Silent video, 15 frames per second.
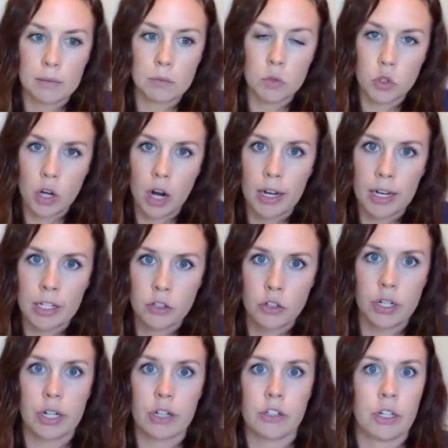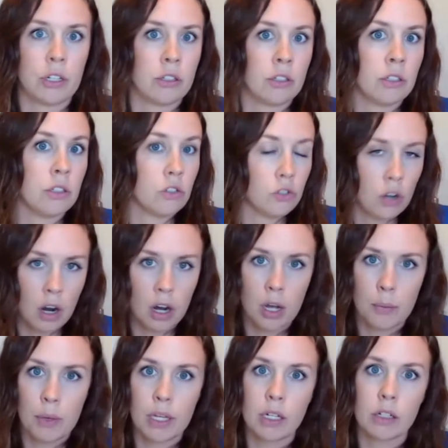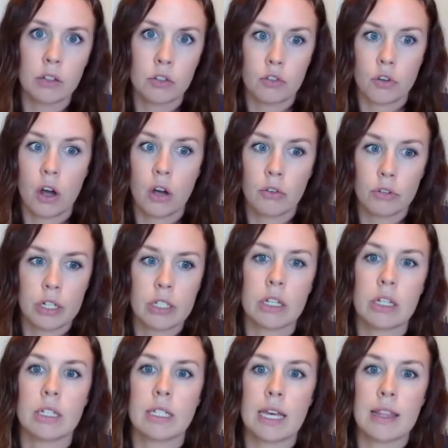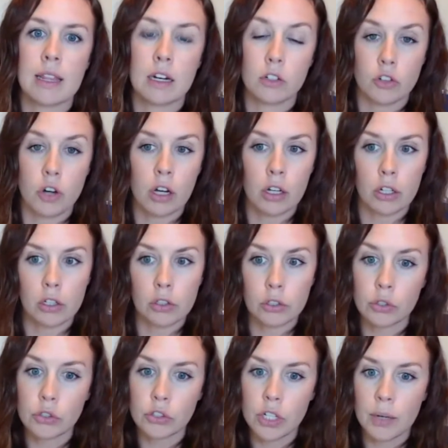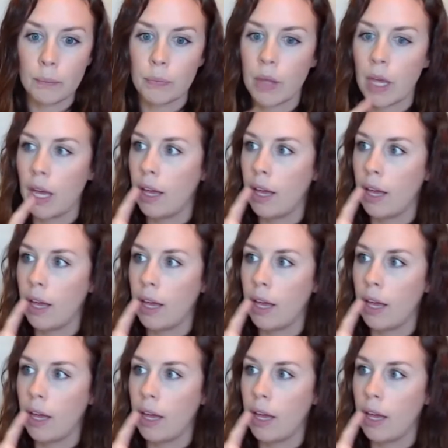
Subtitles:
strong introductions, strong opinions, strong reasons, and then a strong conclusion.